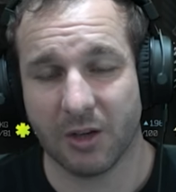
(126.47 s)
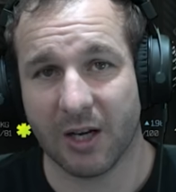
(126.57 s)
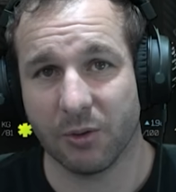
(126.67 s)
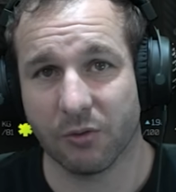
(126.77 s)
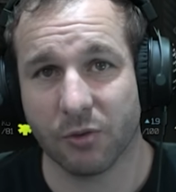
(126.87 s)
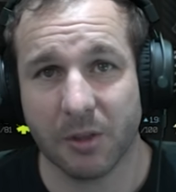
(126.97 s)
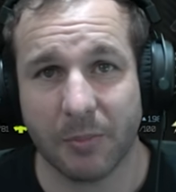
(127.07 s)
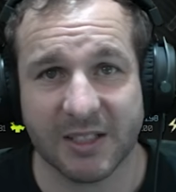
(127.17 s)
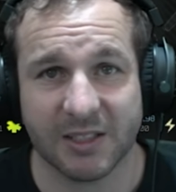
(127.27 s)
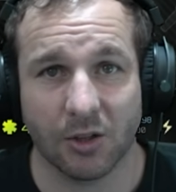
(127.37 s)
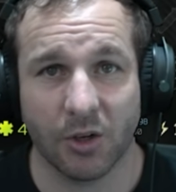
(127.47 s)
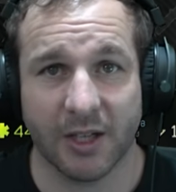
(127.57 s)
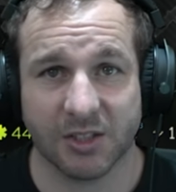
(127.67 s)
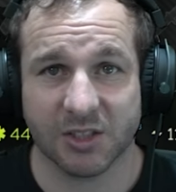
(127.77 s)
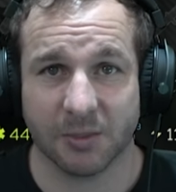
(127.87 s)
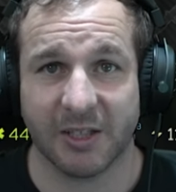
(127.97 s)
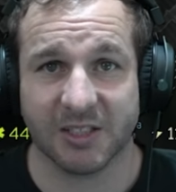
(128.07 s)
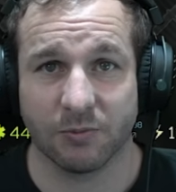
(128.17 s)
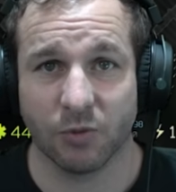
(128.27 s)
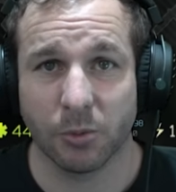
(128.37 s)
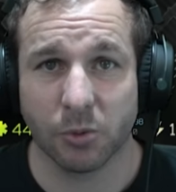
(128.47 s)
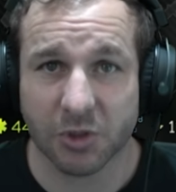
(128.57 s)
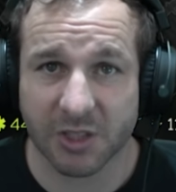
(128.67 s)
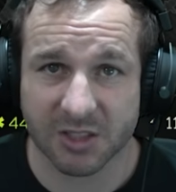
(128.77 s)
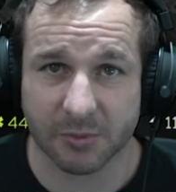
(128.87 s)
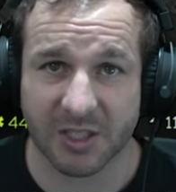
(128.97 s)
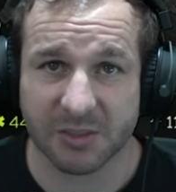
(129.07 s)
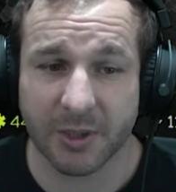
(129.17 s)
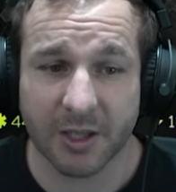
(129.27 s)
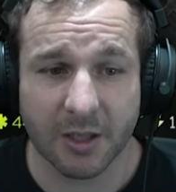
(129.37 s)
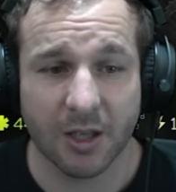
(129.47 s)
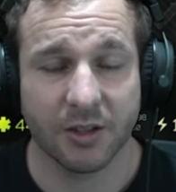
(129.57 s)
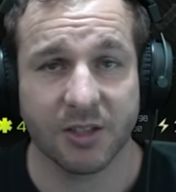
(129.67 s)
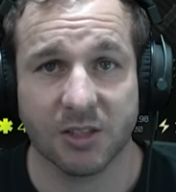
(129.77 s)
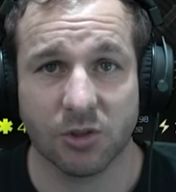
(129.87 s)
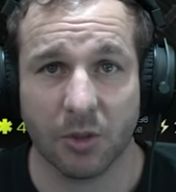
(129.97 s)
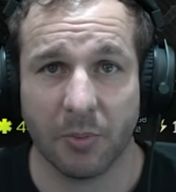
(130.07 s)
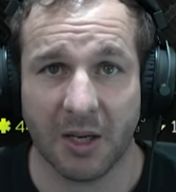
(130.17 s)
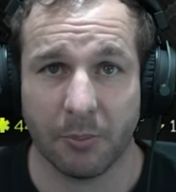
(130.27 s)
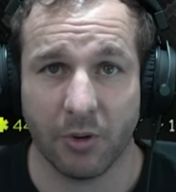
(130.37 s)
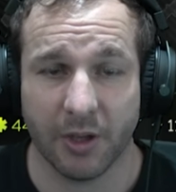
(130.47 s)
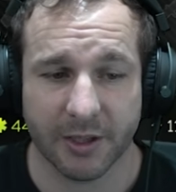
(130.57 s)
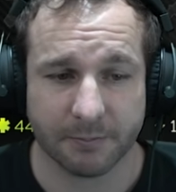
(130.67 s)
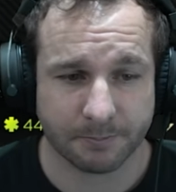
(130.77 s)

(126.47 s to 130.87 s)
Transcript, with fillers: with a really basic loadout just to make some rubles and get some XP, this is not a bad plan.